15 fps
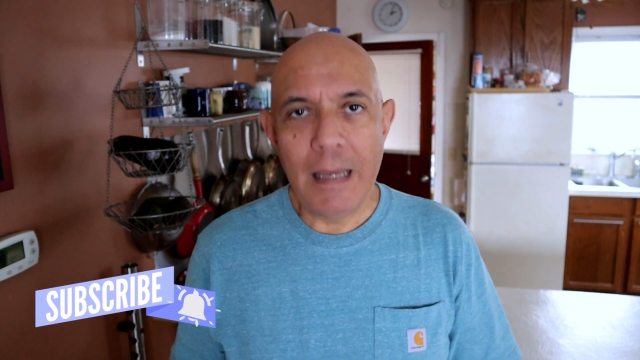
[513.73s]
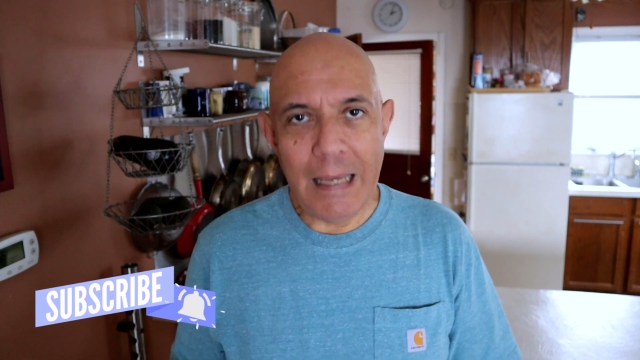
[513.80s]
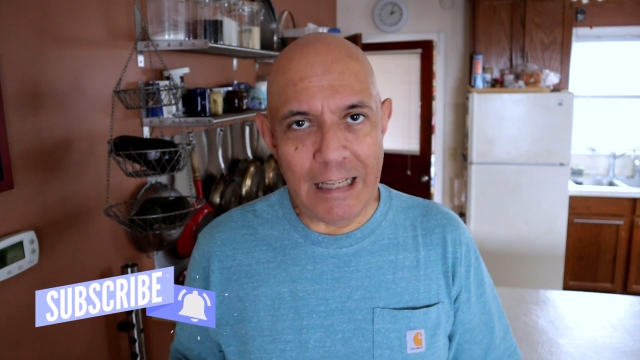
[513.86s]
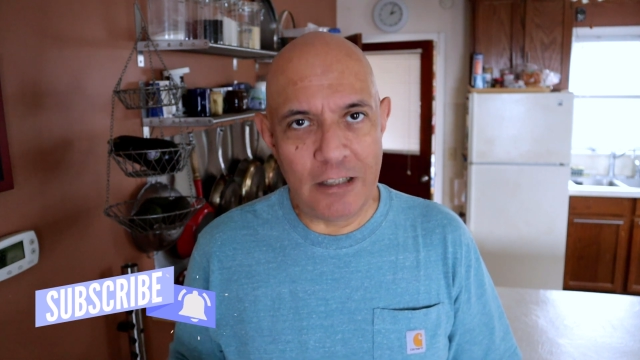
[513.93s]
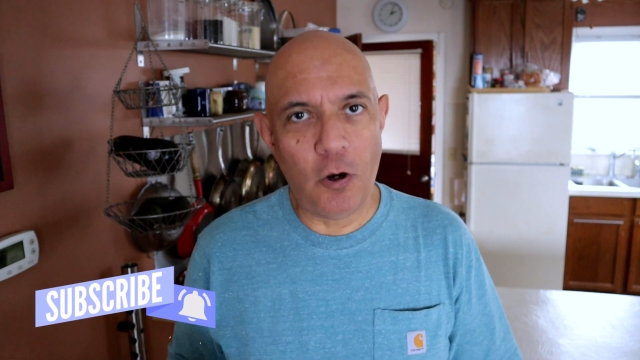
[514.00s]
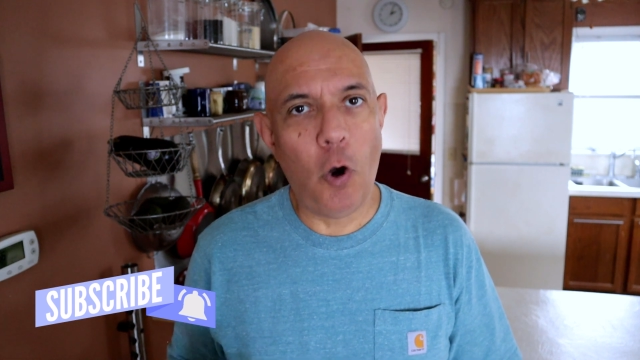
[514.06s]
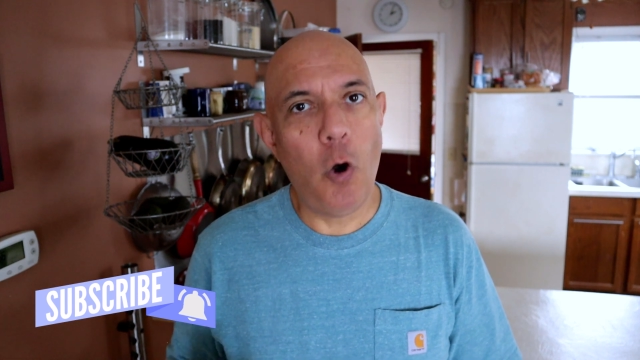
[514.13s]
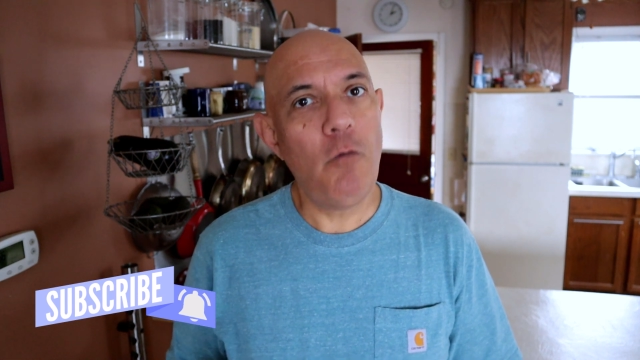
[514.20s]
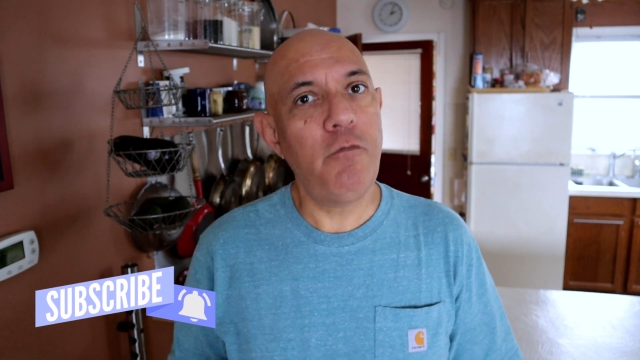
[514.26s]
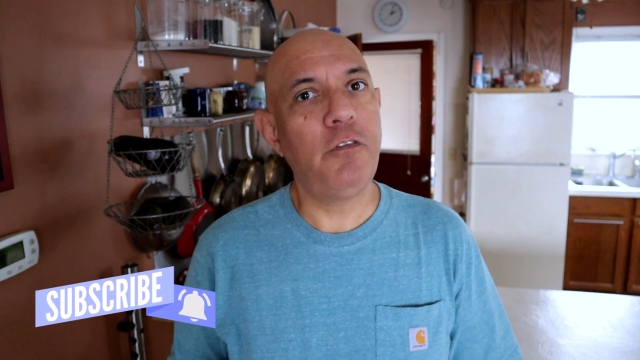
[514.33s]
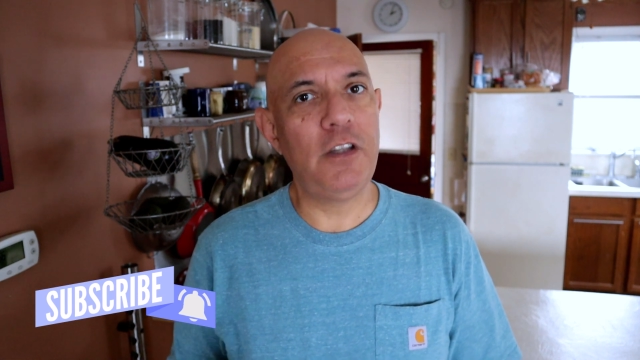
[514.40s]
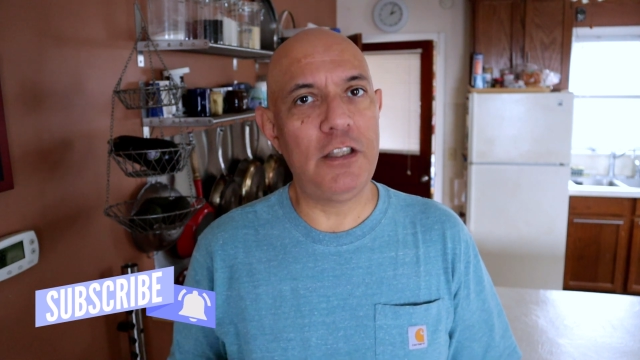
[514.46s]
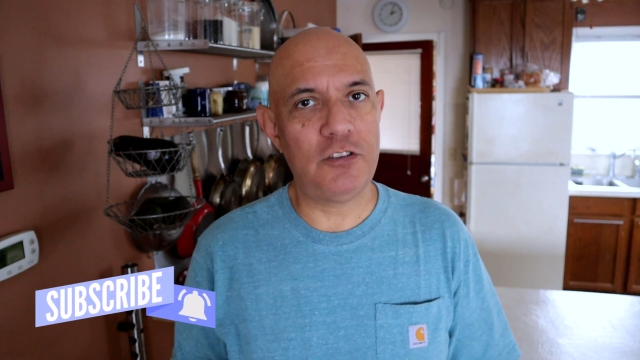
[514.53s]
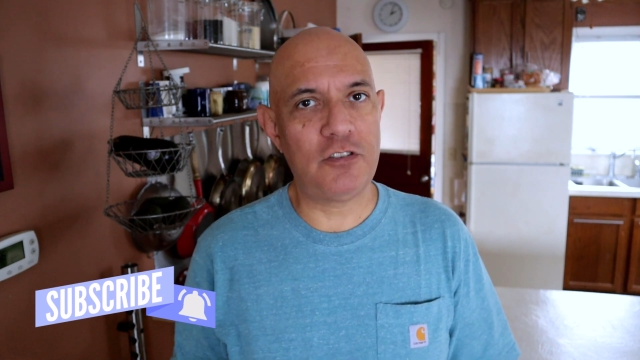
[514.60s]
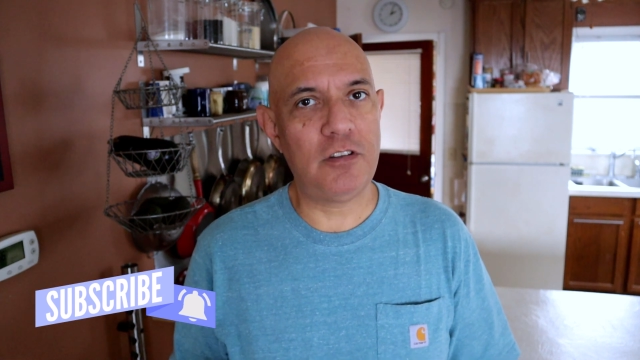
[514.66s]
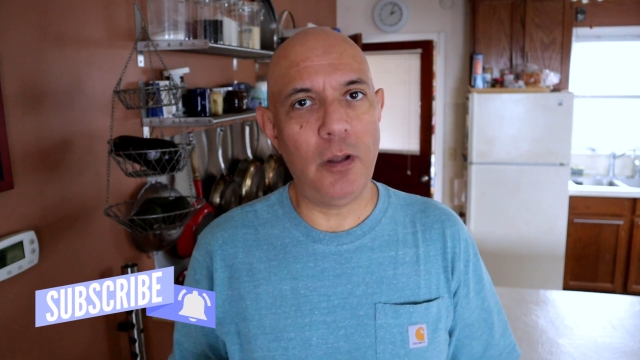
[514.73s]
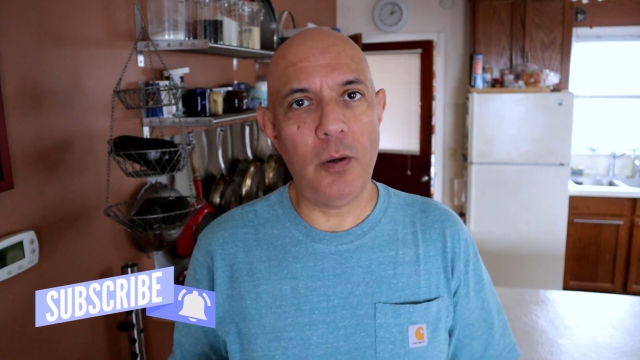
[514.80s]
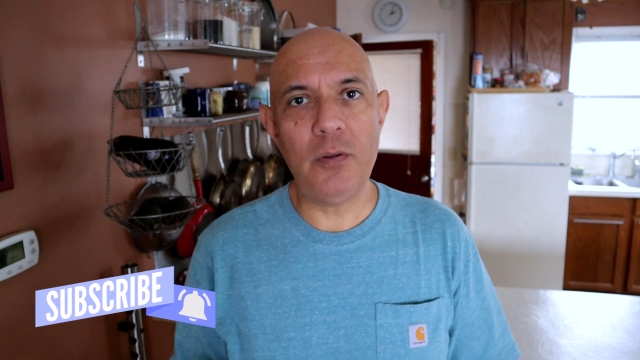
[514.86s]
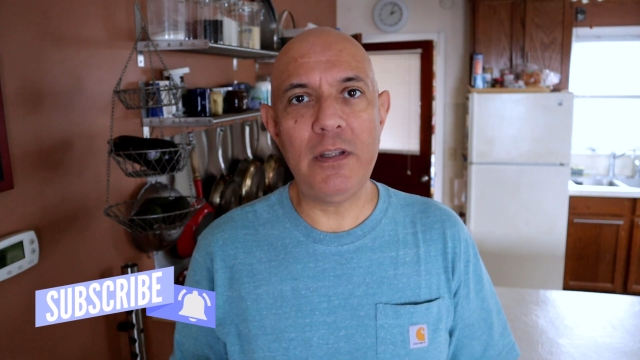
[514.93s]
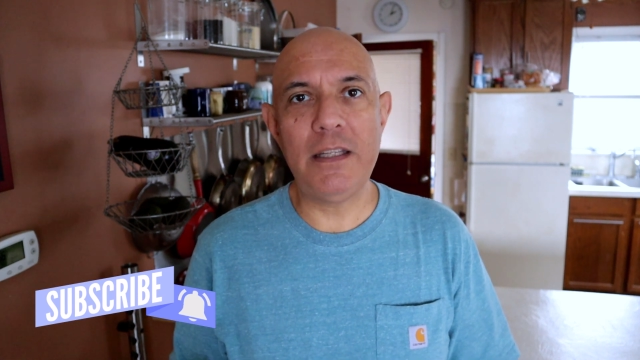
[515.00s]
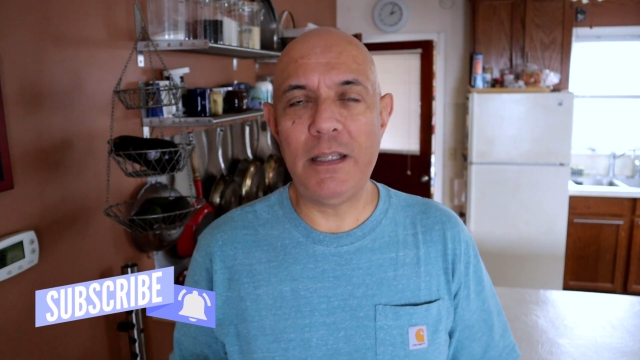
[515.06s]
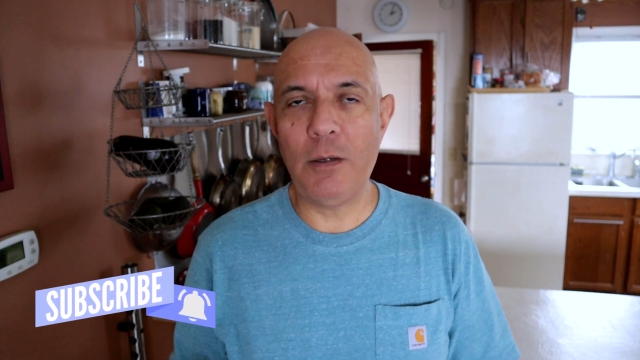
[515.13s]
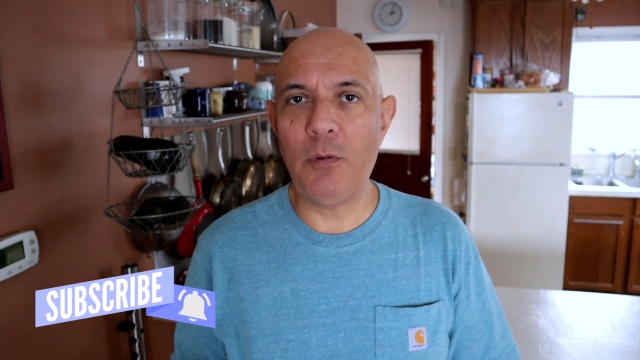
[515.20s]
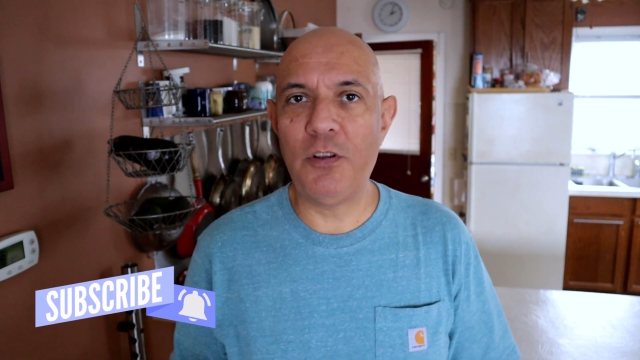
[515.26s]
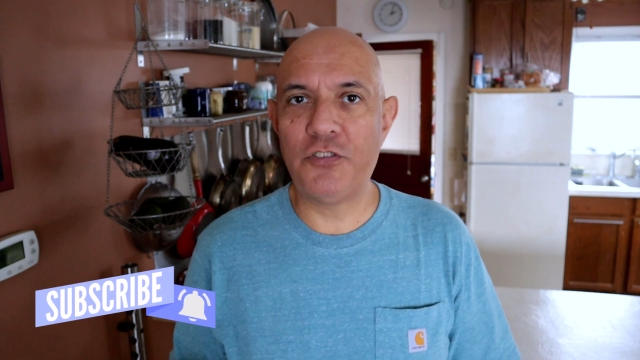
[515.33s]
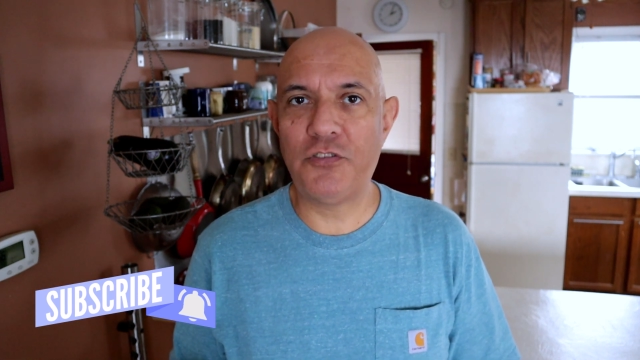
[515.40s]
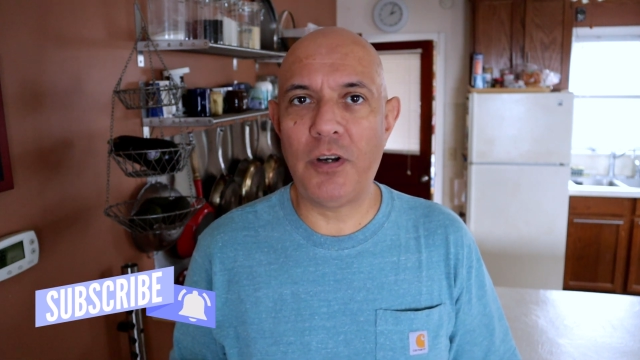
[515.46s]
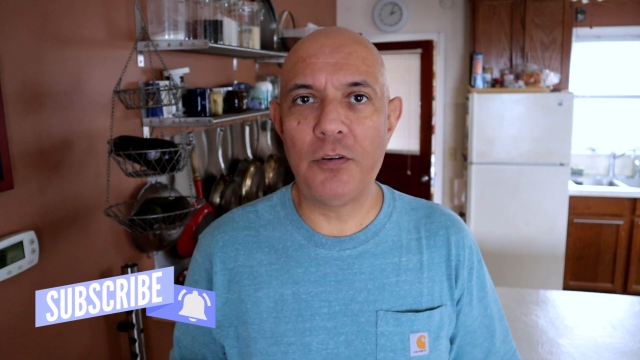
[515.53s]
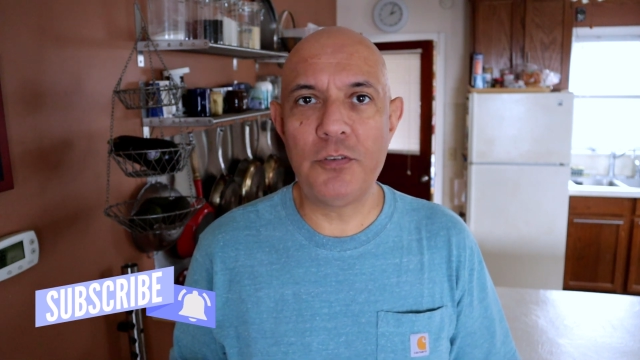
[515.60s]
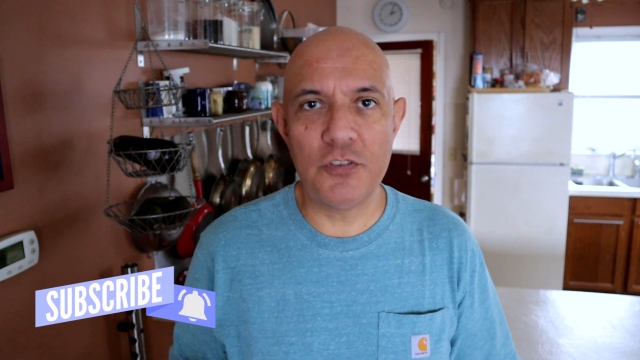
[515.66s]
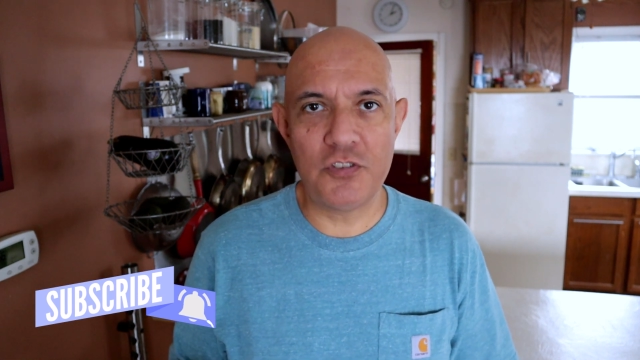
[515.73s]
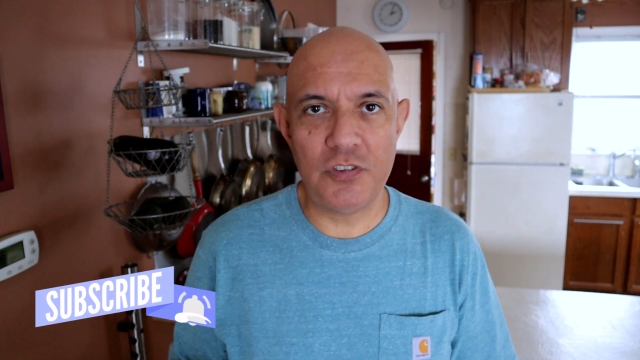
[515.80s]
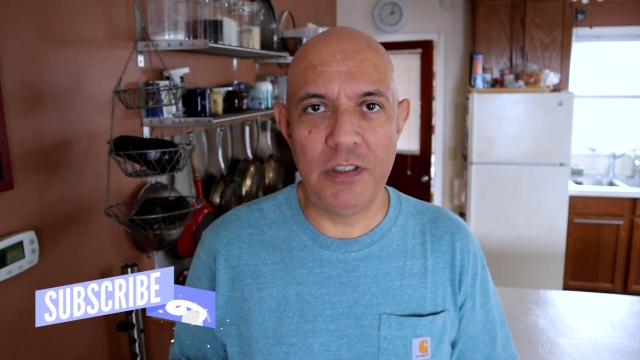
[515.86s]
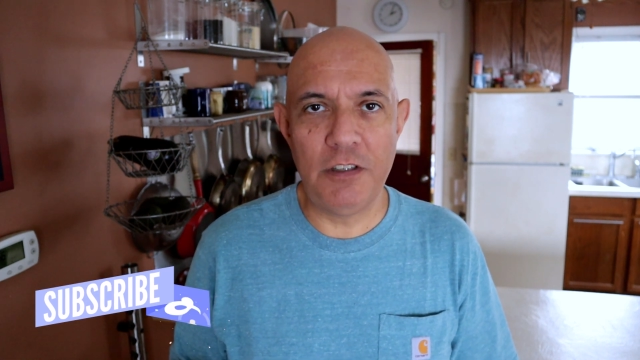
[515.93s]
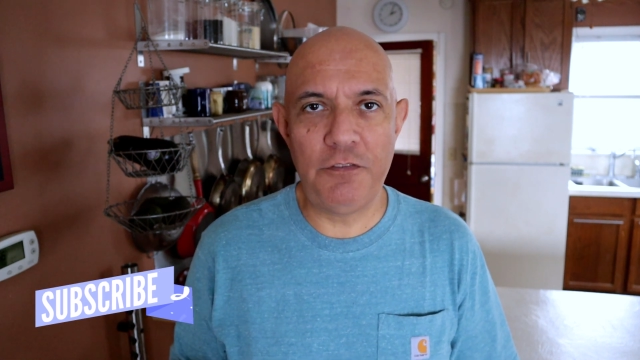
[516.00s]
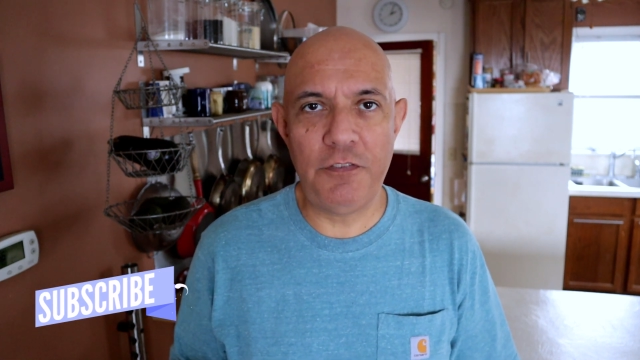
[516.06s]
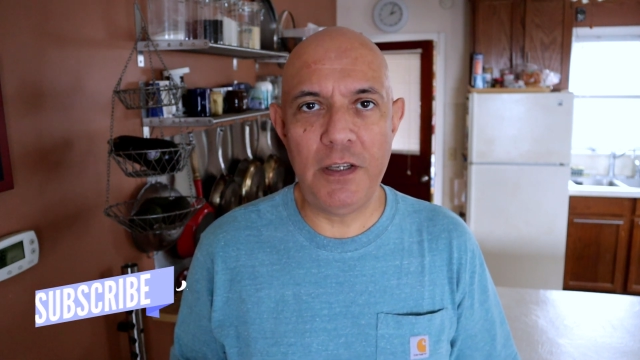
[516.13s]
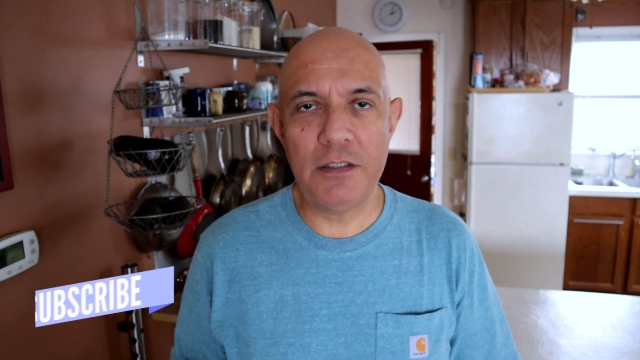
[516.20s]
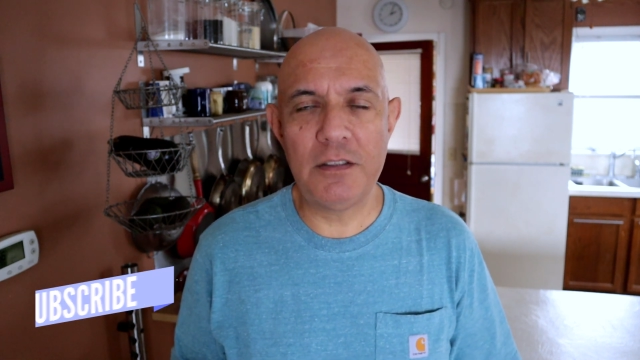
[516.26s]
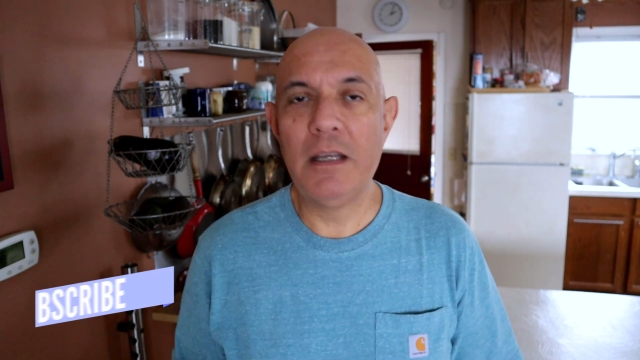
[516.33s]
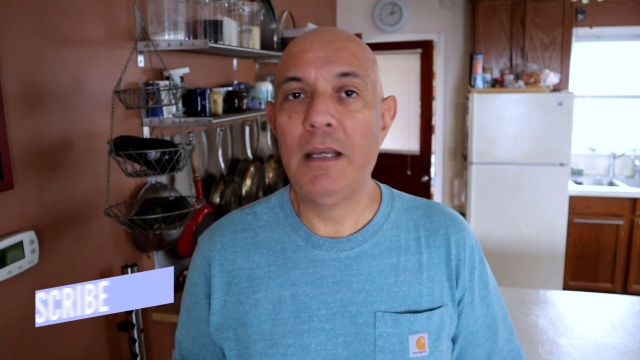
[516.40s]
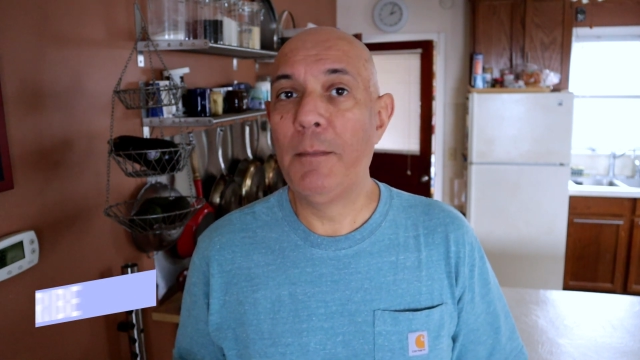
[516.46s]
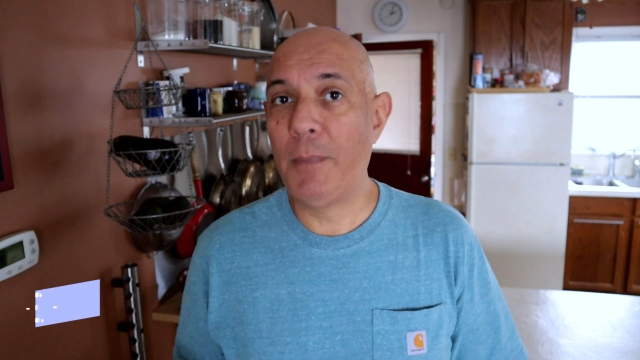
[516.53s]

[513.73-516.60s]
And hopefully slowly they will start to sniff it,